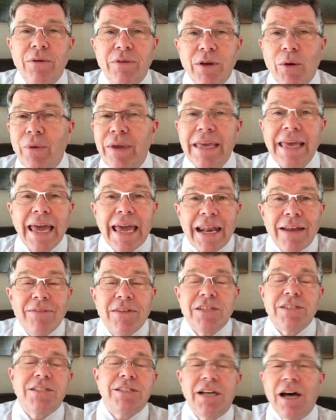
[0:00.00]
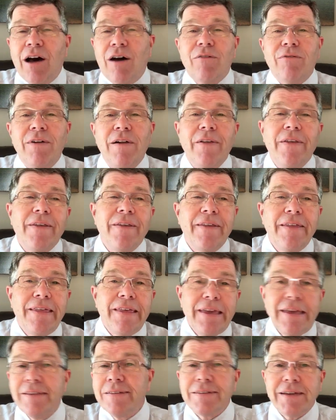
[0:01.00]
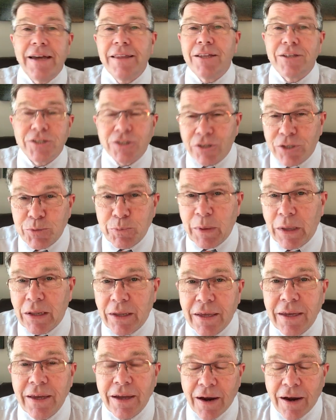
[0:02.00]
Though we can't have this dove inside the church building,